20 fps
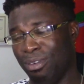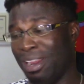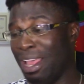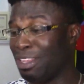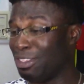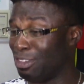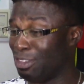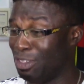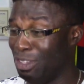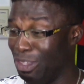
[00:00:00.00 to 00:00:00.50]

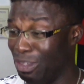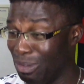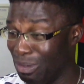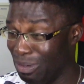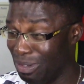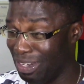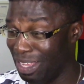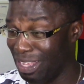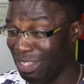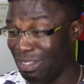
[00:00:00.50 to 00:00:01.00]
that's
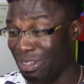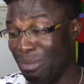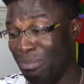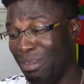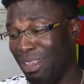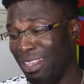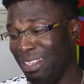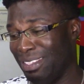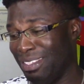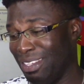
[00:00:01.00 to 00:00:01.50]
cute. That's
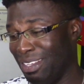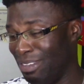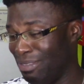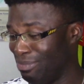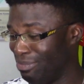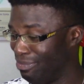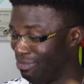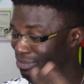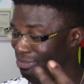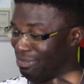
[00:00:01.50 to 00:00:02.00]
amazing.
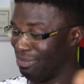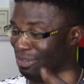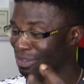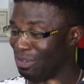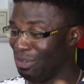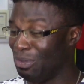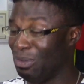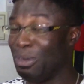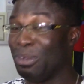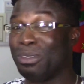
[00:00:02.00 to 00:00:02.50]

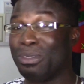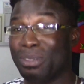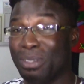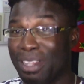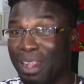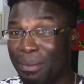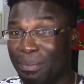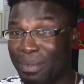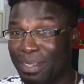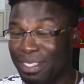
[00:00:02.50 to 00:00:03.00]
Kudos to
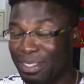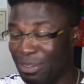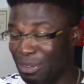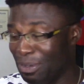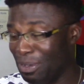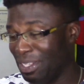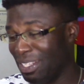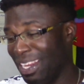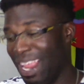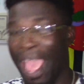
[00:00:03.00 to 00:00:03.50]
that person who
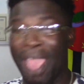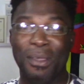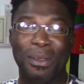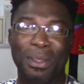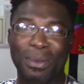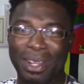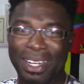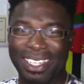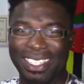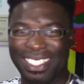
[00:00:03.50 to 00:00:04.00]
created it. I really
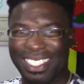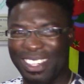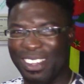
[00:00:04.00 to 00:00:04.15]
wanna see